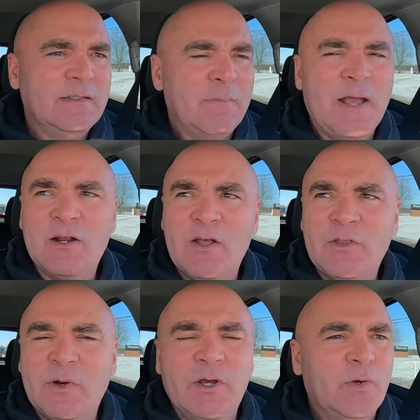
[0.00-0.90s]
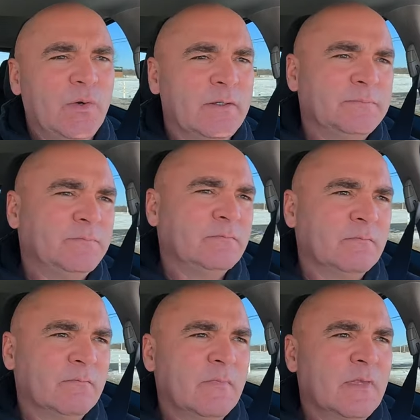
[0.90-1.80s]
get back on the road
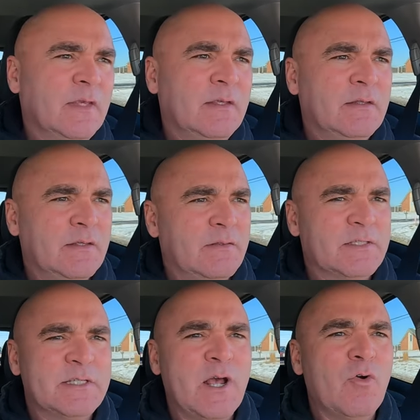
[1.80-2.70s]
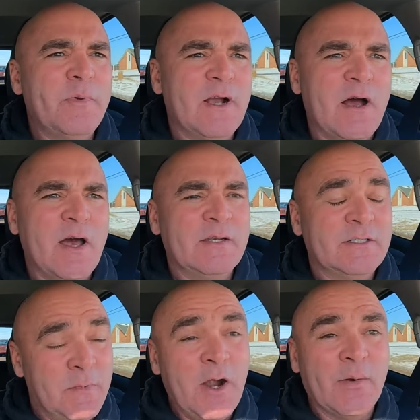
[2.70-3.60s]
the, the snow will be
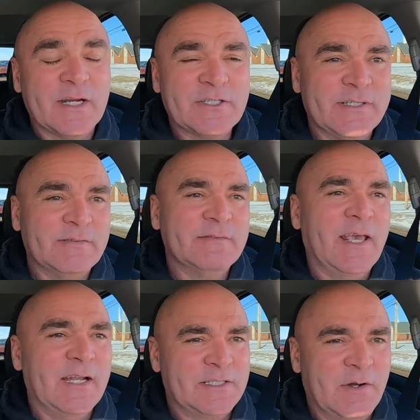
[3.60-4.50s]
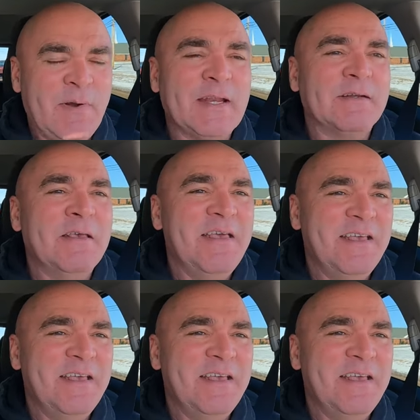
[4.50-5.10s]
gone tomorrow actually, and it's gonna rain,